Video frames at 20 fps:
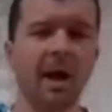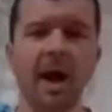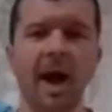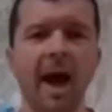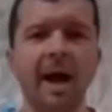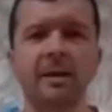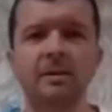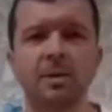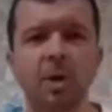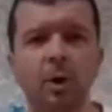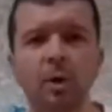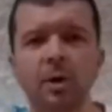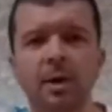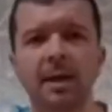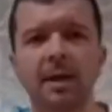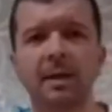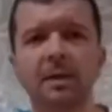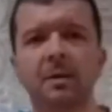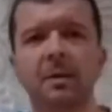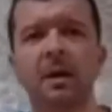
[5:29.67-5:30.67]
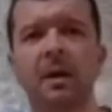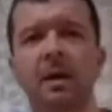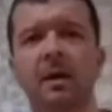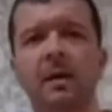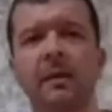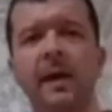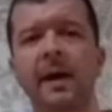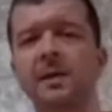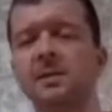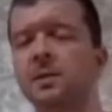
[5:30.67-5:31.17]
our donkeys,
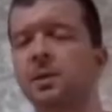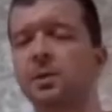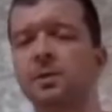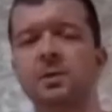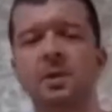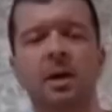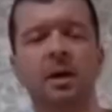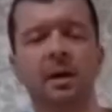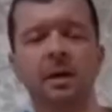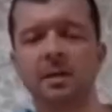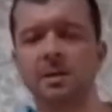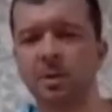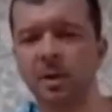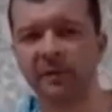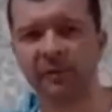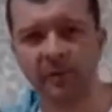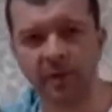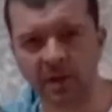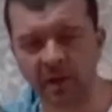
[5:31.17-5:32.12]
they're too tired to even